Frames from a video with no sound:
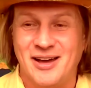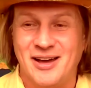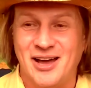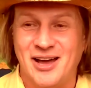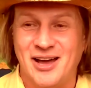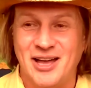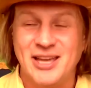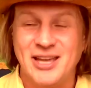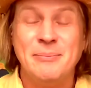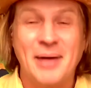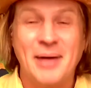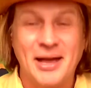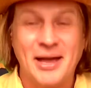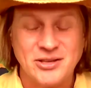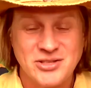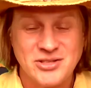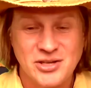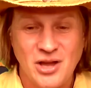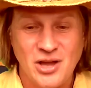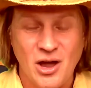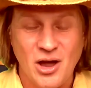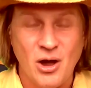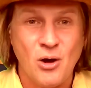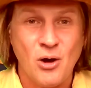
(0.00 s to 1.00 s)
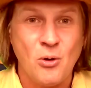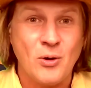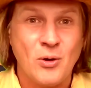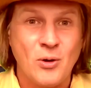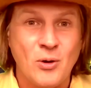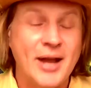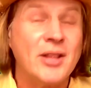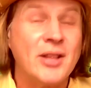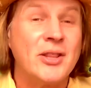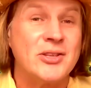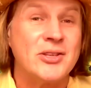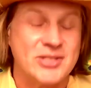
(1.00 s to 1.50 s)
In Mexico,
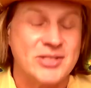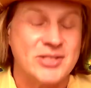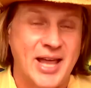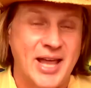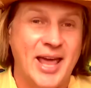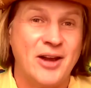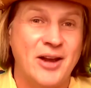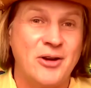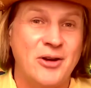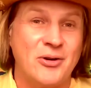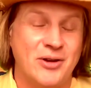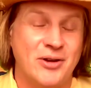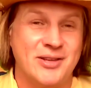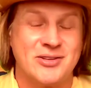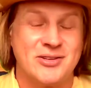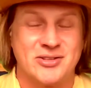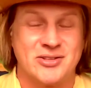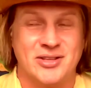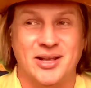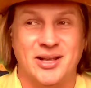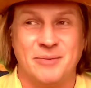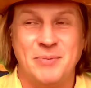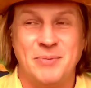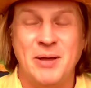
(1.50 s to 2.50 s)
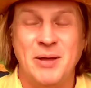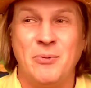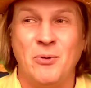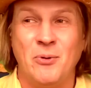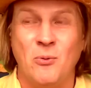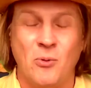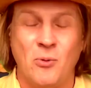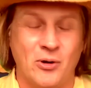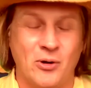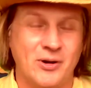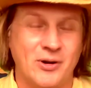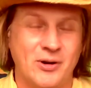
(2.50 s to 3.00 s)
kind of the standard is that
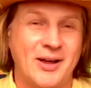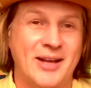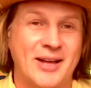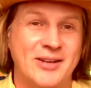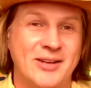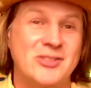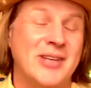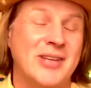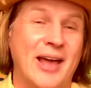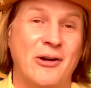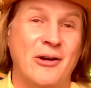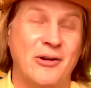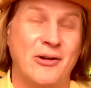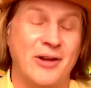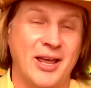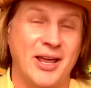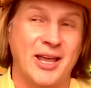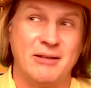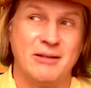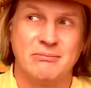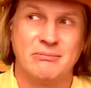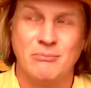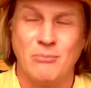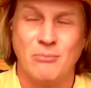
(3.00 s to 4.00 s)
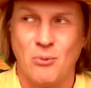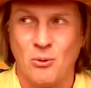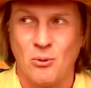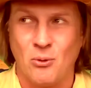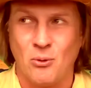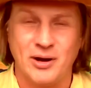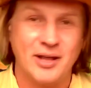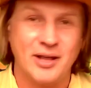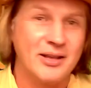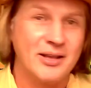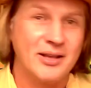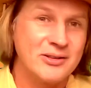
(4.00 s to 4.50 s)
people work on Saturday
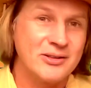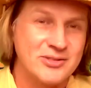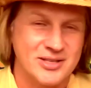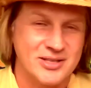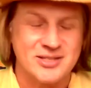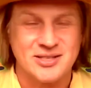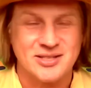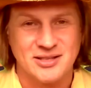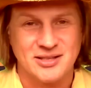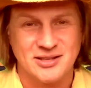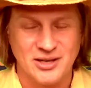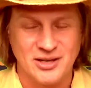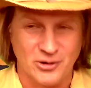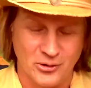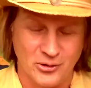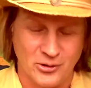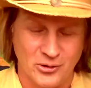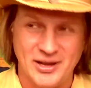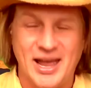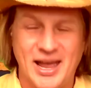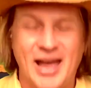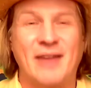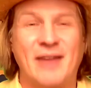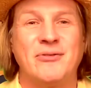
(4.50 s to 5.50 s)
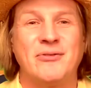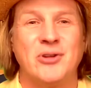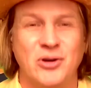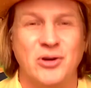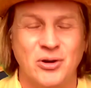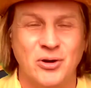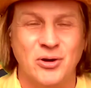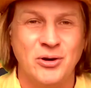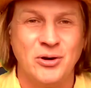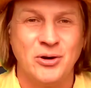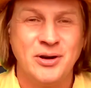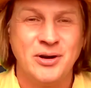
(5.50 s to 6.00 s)
mornings into the early
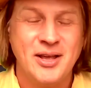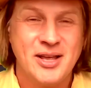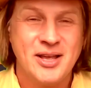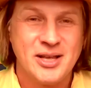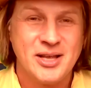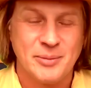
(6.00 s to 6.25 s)
afternoon,